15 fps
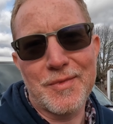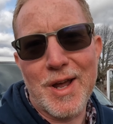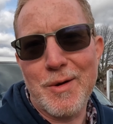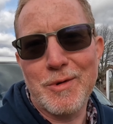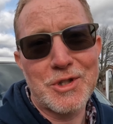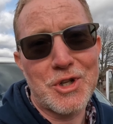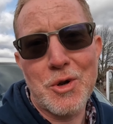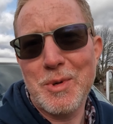they
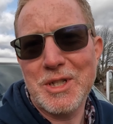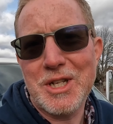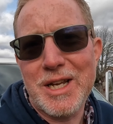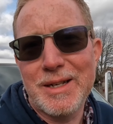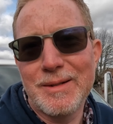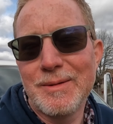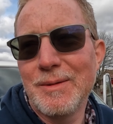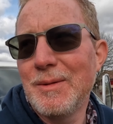were so
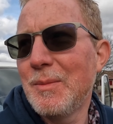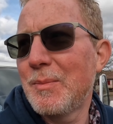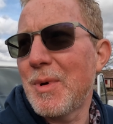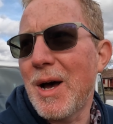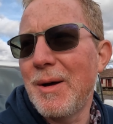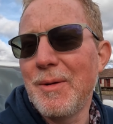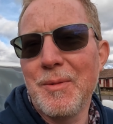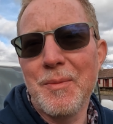busy,
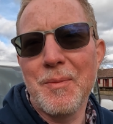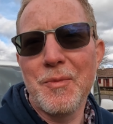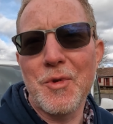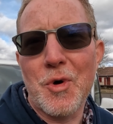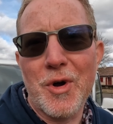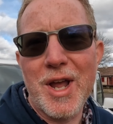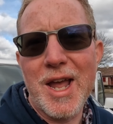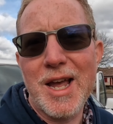but
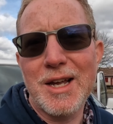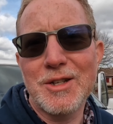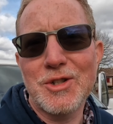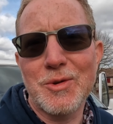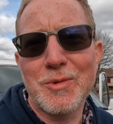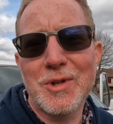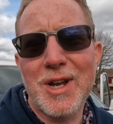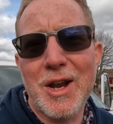not here,
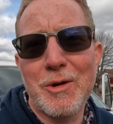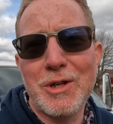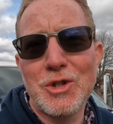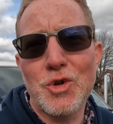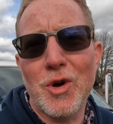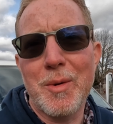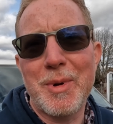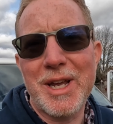so we're going to
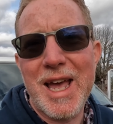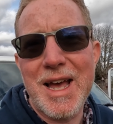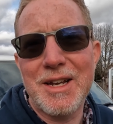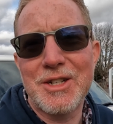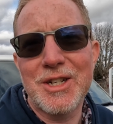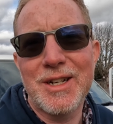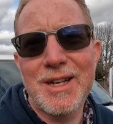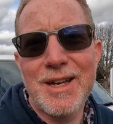enjoy a
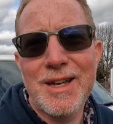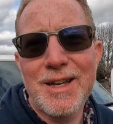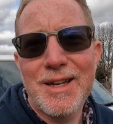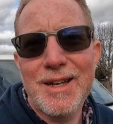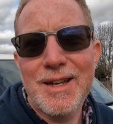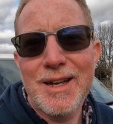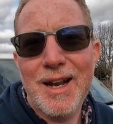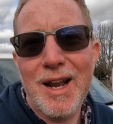baguette
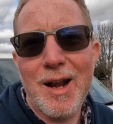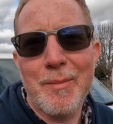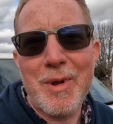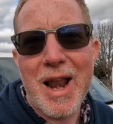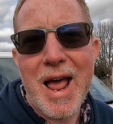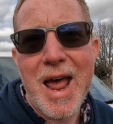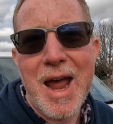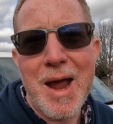little
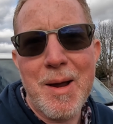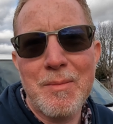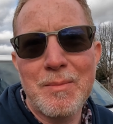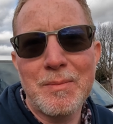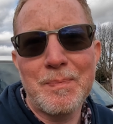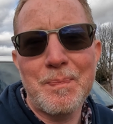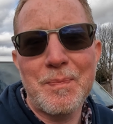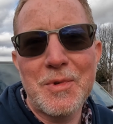bit of
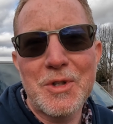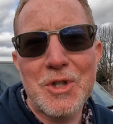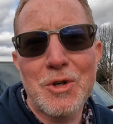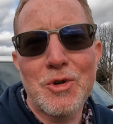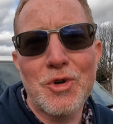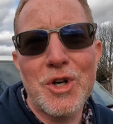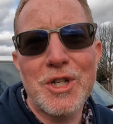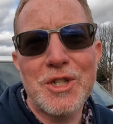ham,
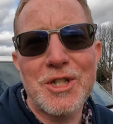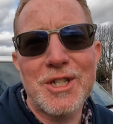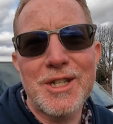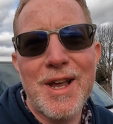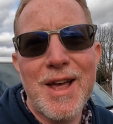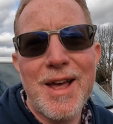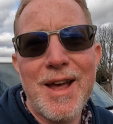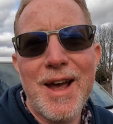some crisps,
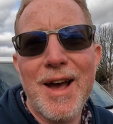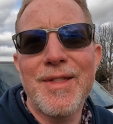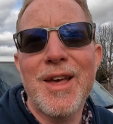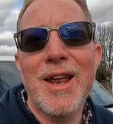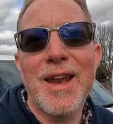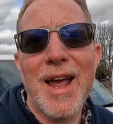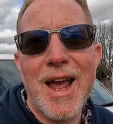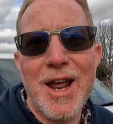and
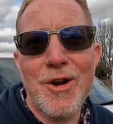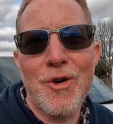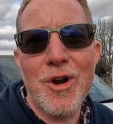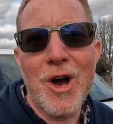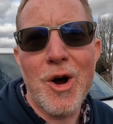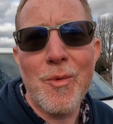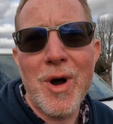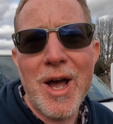then head on
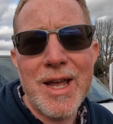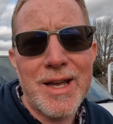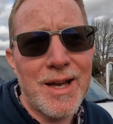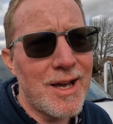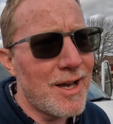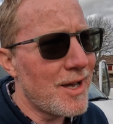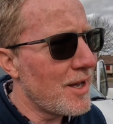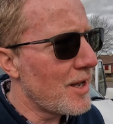our way.
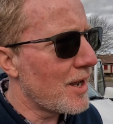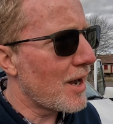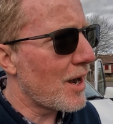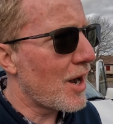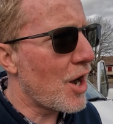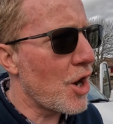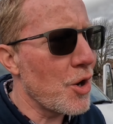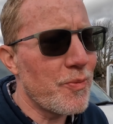
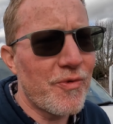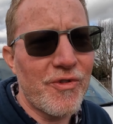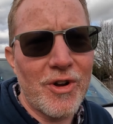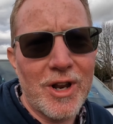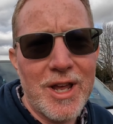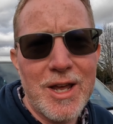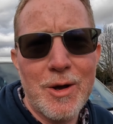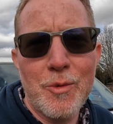
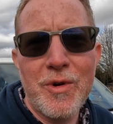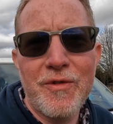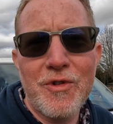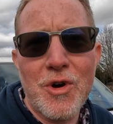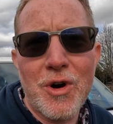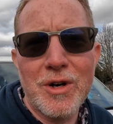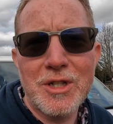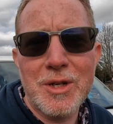Hopefully, we've
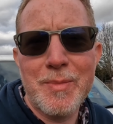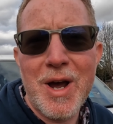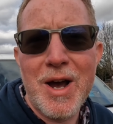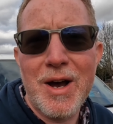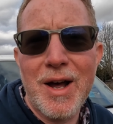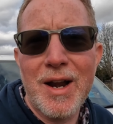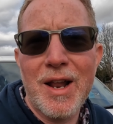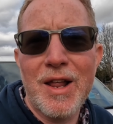got
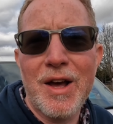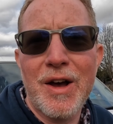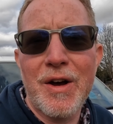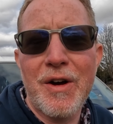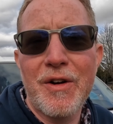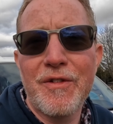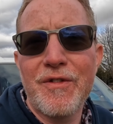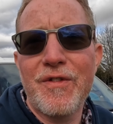about
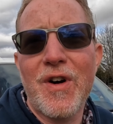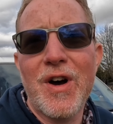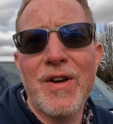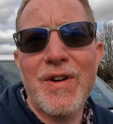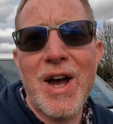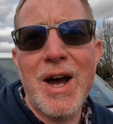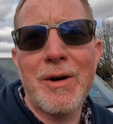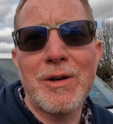another
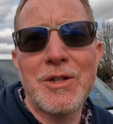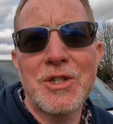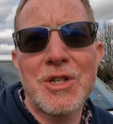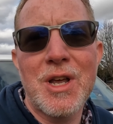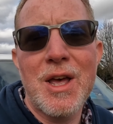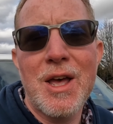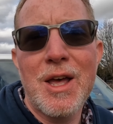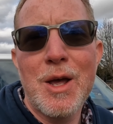five
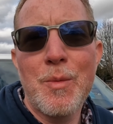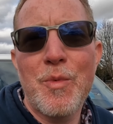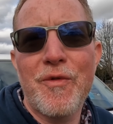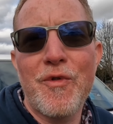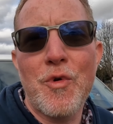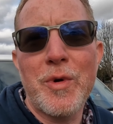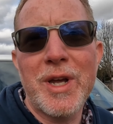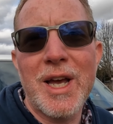hours
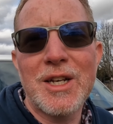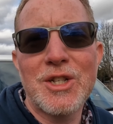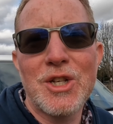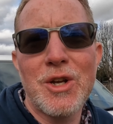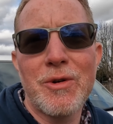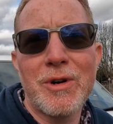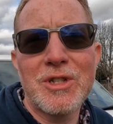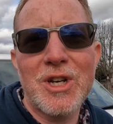before we get to
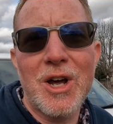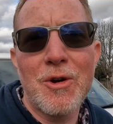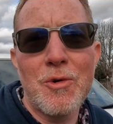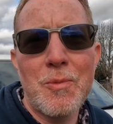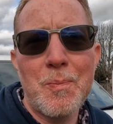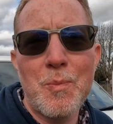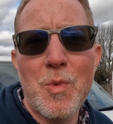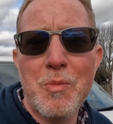
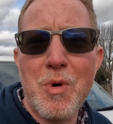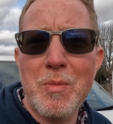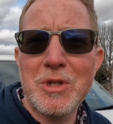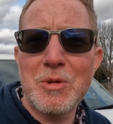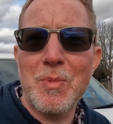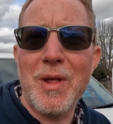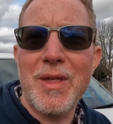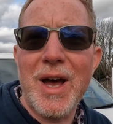Eurotunnel. We'll probably
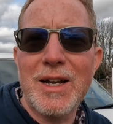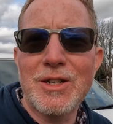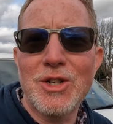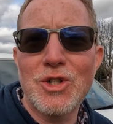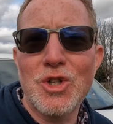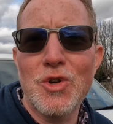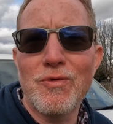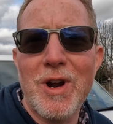split that into
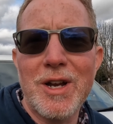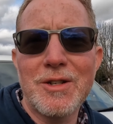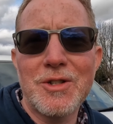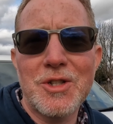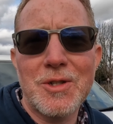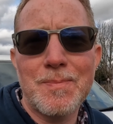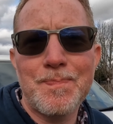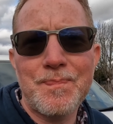two
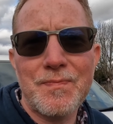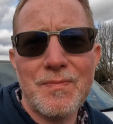runs,